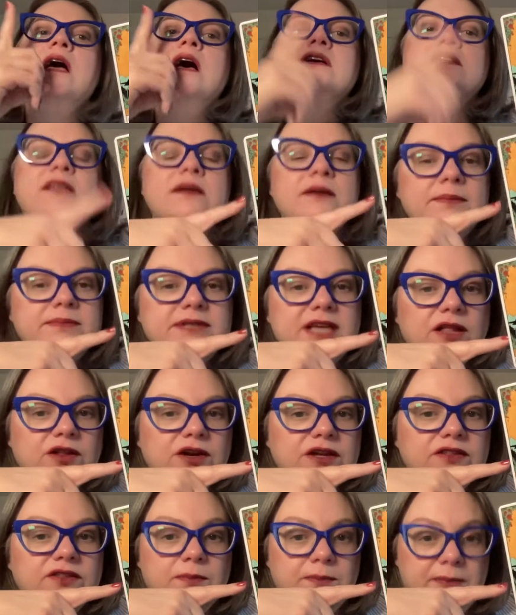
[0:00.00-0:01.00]
Sometimes I'll
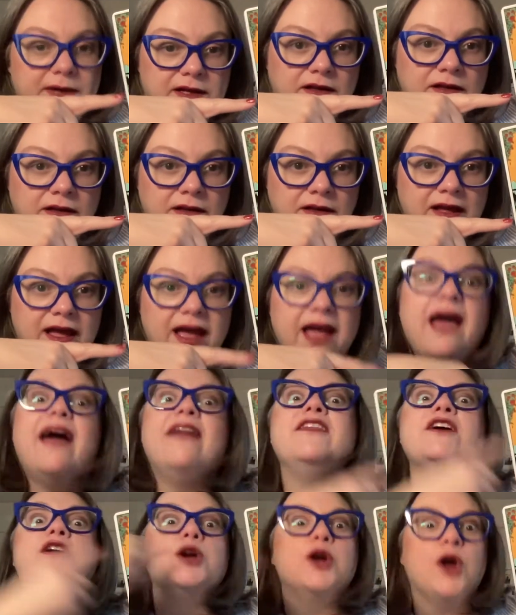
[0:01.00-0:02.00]
look at the middle
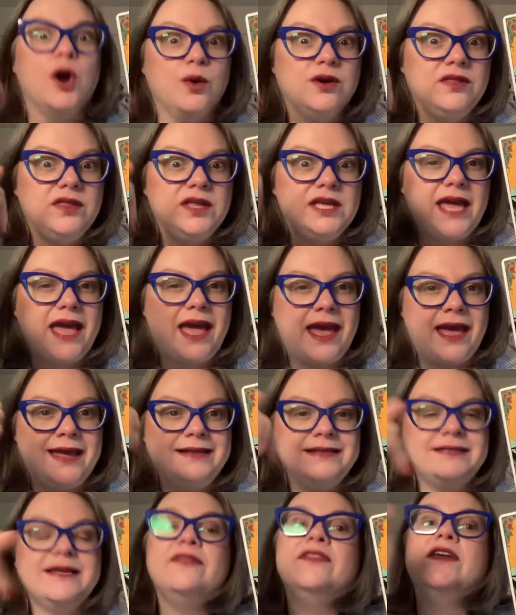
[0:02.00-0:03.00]
and then go to the
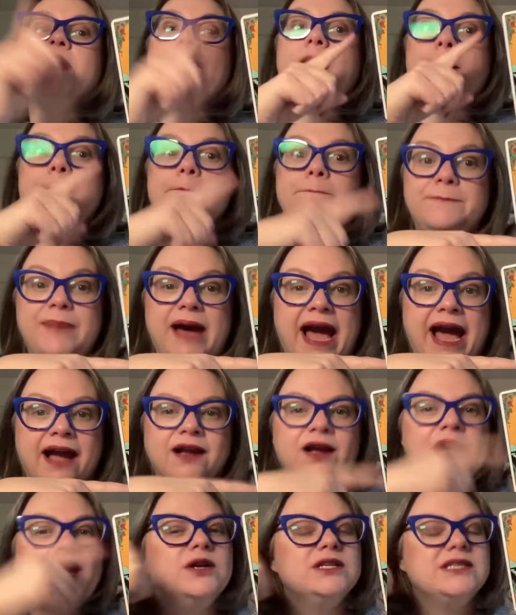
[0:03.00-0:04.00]
end and then come
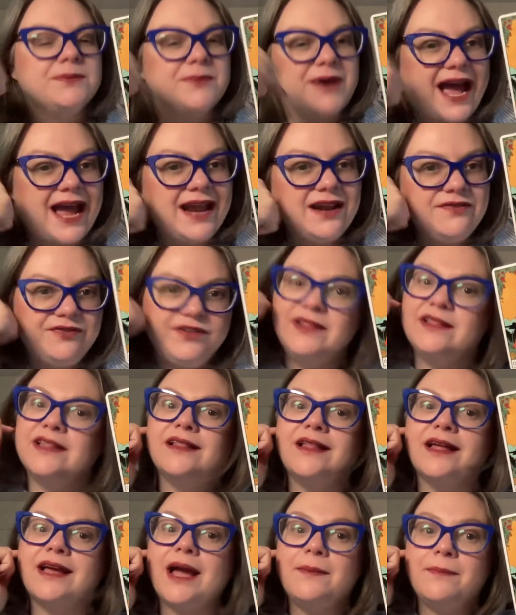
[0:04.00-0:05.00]
back, which I'm kind of feeling
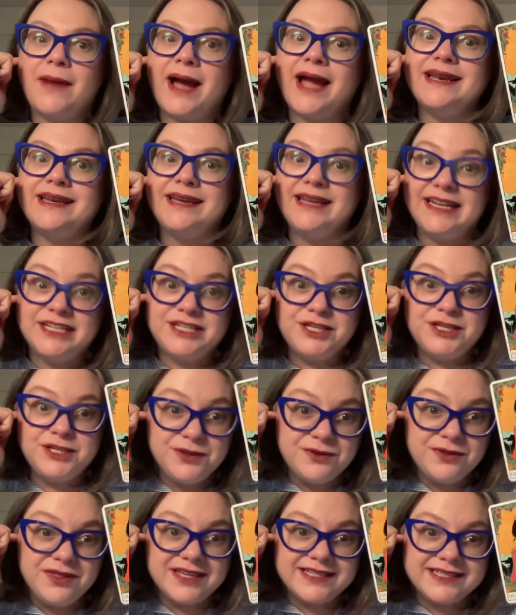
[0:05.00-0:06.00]
like I might need to
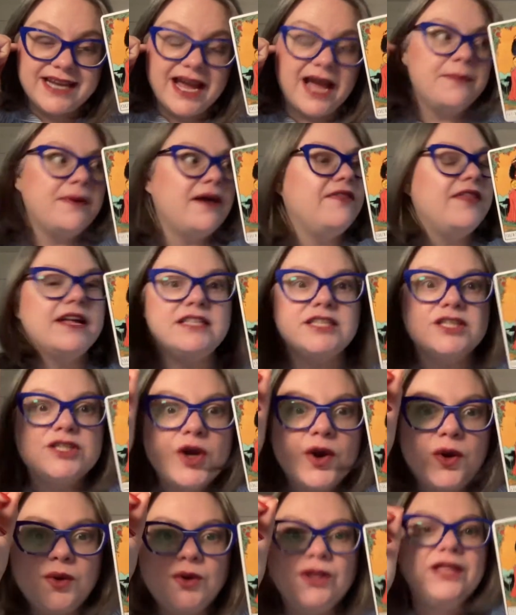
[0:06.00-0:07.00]
do this time, and that's
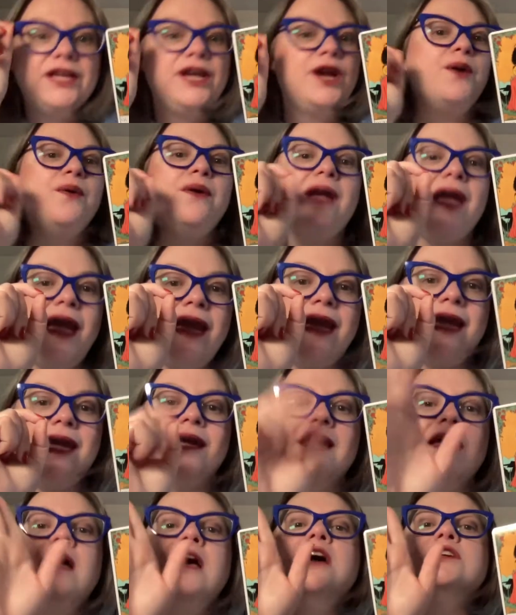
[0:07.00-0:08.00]
totally
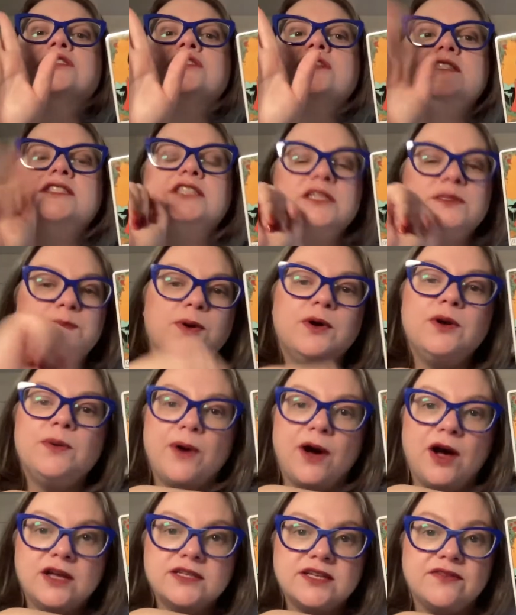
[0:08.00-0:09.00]
okay. So let's just put a
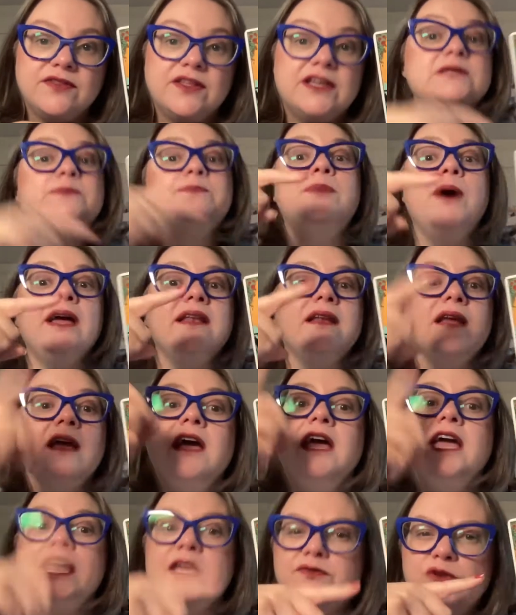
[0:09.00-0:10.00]
pause on this. But
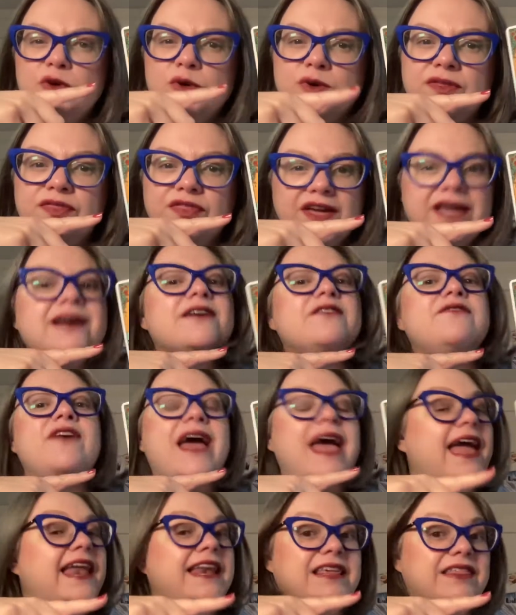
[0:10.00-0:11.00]
if you think of
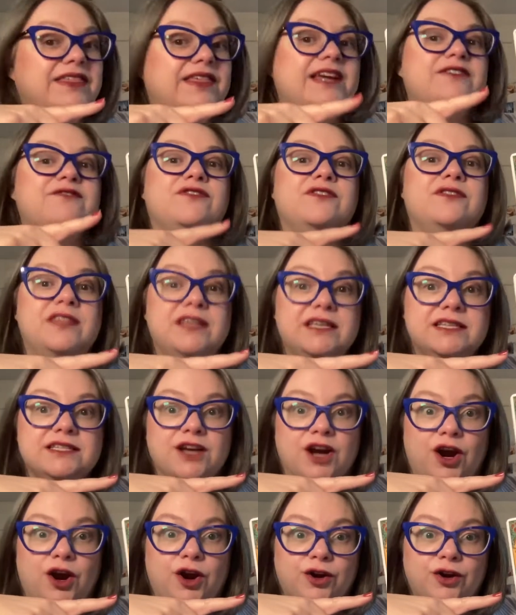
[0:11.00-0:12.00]
anything for this
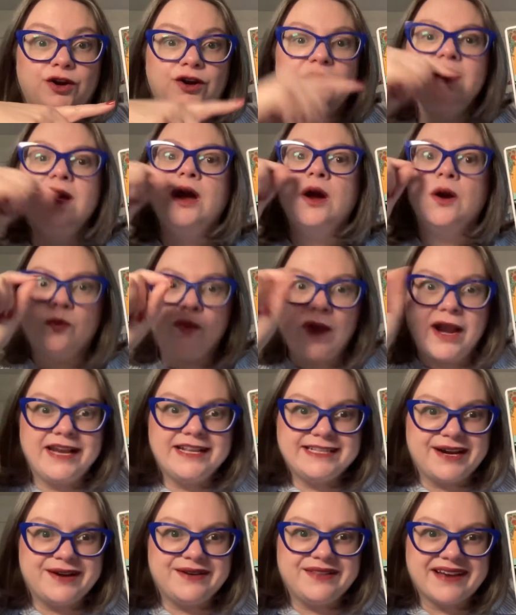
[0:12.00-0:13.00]
card, write it
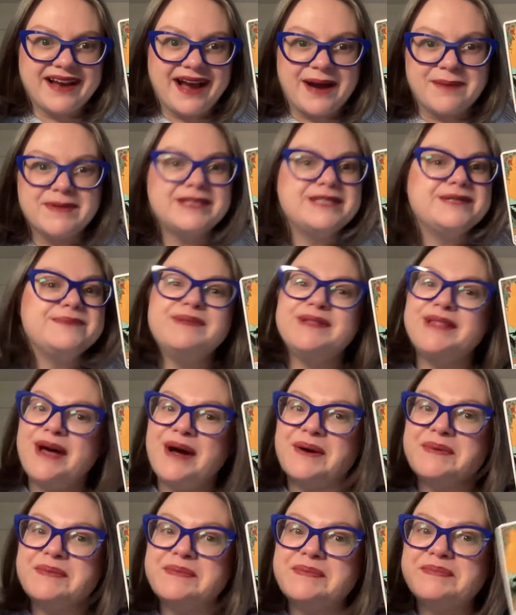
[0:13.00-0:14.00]
down in the comments
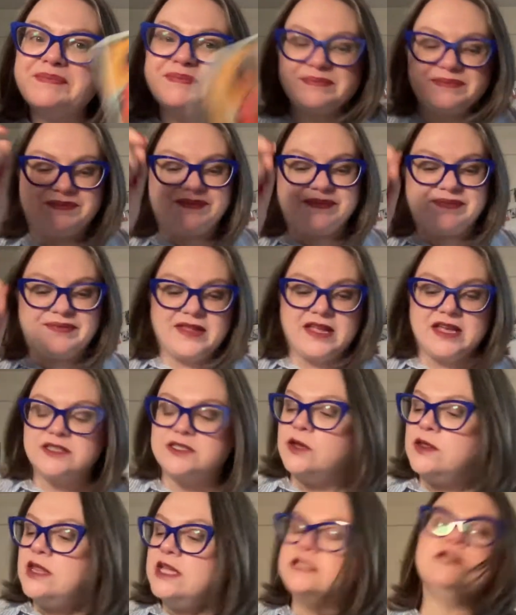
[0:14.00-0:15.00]
below.
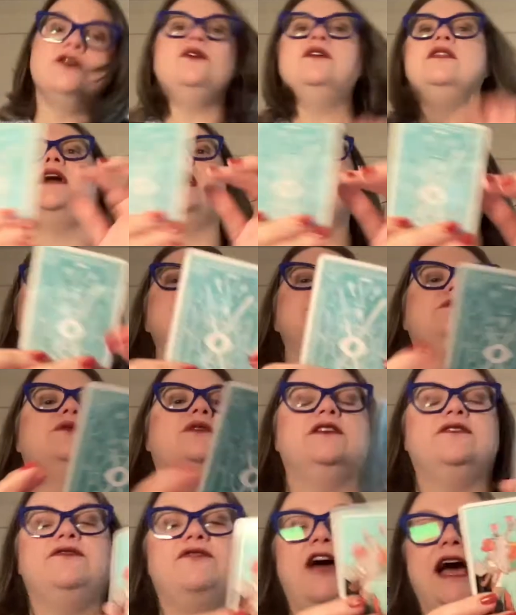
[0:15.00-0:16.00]
So let's go to the ending
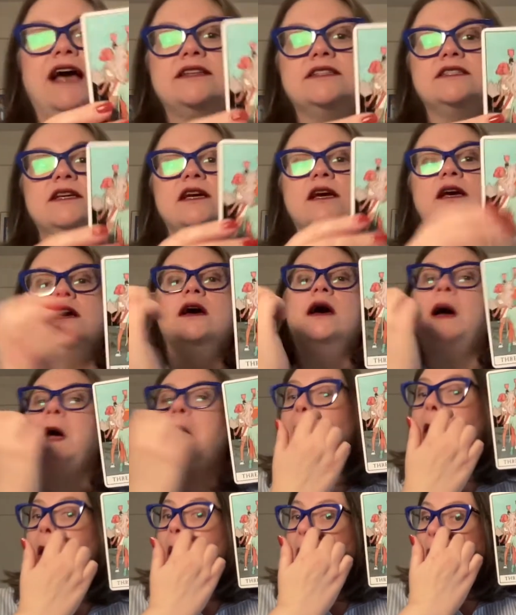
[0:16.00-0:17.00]
really fast.
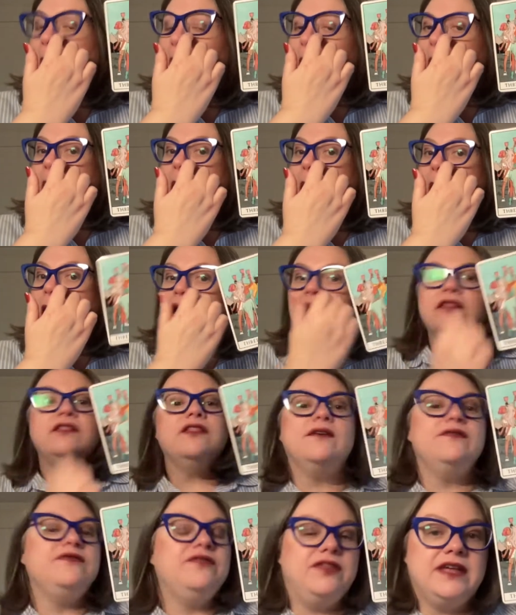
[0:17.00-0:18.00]
I
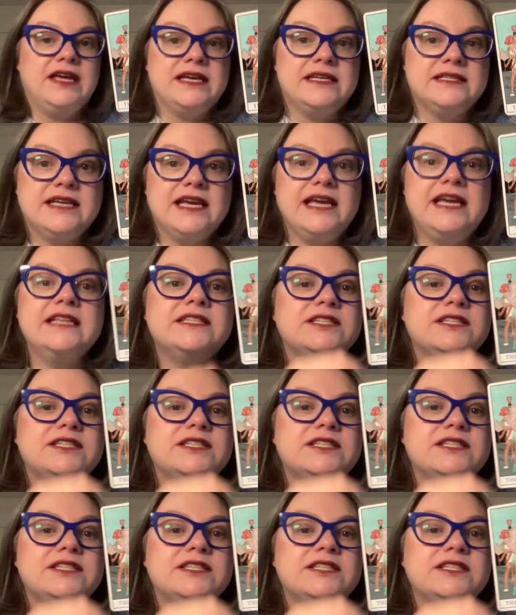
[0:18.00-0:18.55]
love this. It's